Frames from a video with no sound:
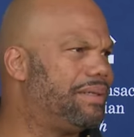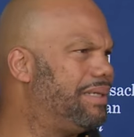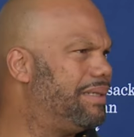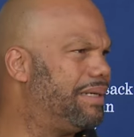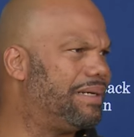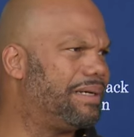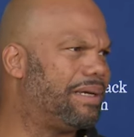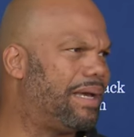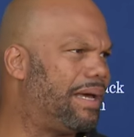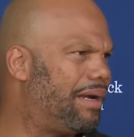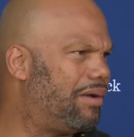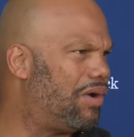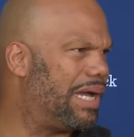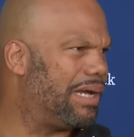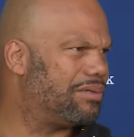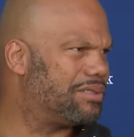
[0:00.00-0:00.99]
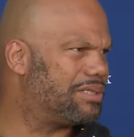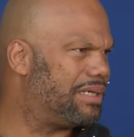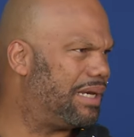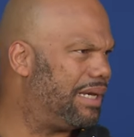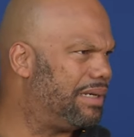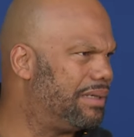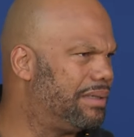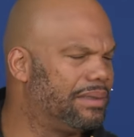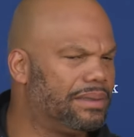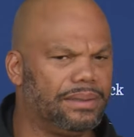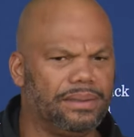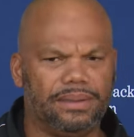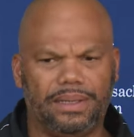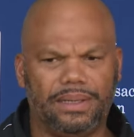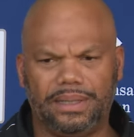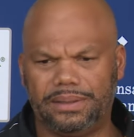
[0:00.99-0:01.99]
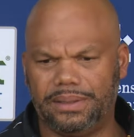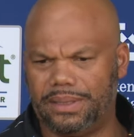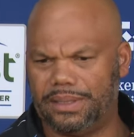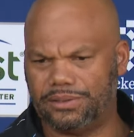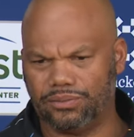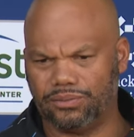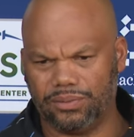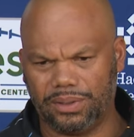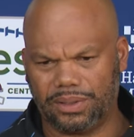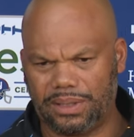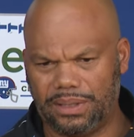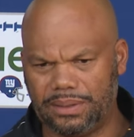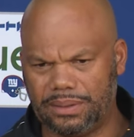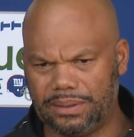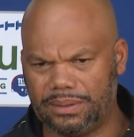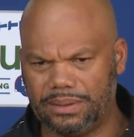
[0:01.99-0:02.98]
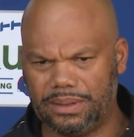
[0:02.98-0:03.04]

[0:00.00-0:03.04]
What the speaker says: He did it at Ohio State. He did it as a rookie.